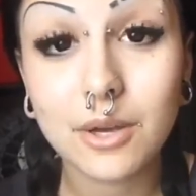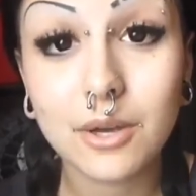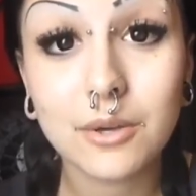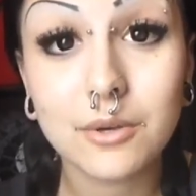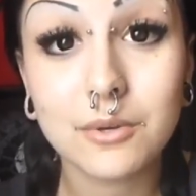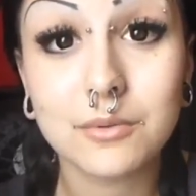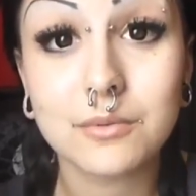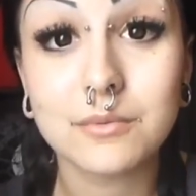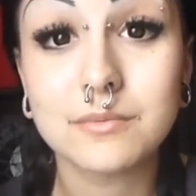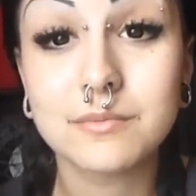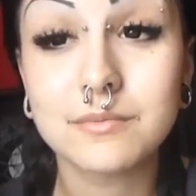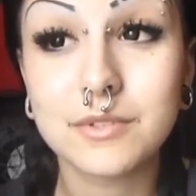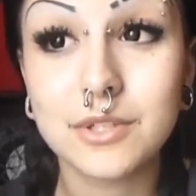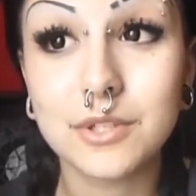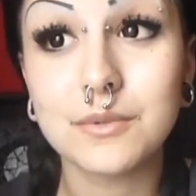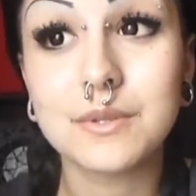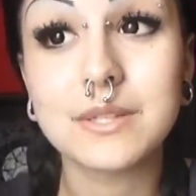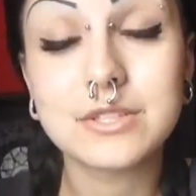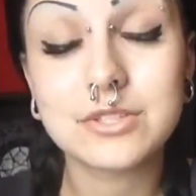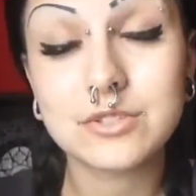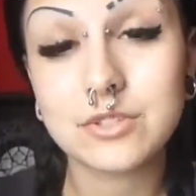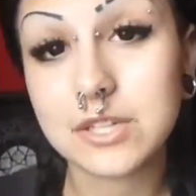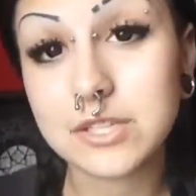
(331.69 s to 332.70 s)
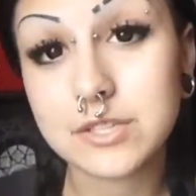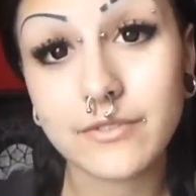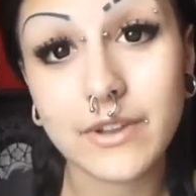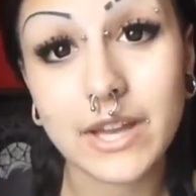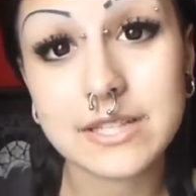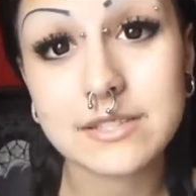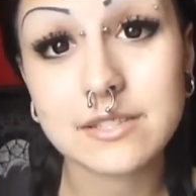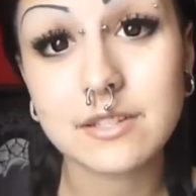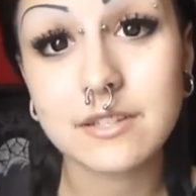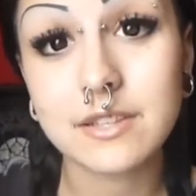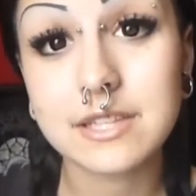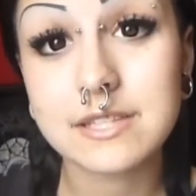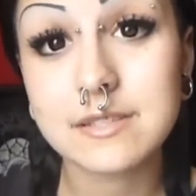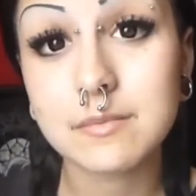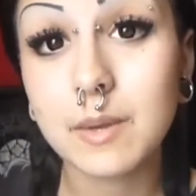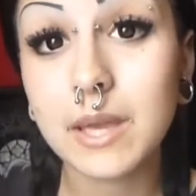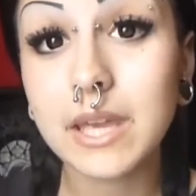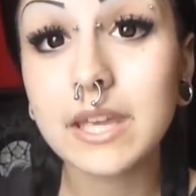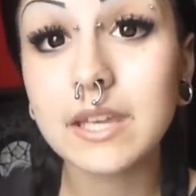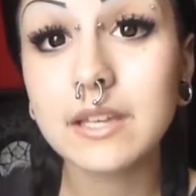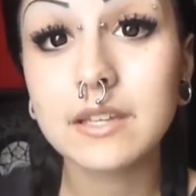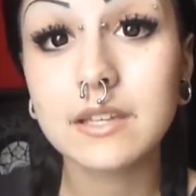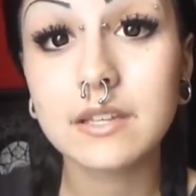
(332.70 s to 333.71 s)
oh, you can stretch faster this
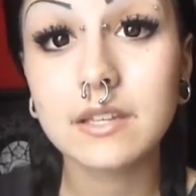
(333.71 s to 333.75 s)
way.